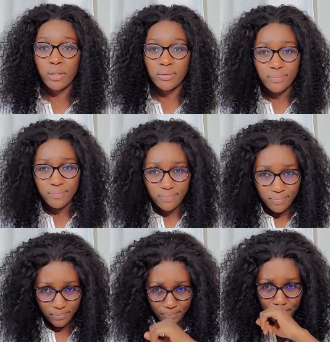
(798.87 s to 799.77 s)

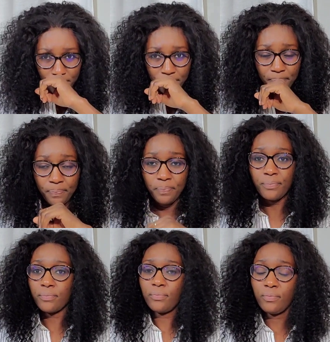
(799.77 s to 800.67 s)

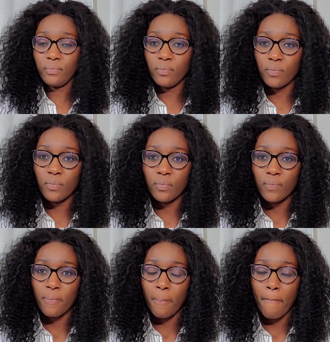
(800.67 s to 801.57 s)

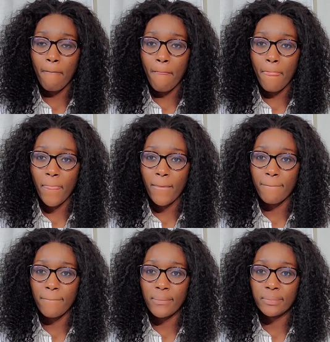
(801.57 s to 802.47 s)

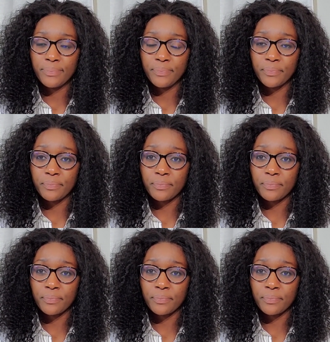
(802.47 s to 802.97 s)
(no one is talking)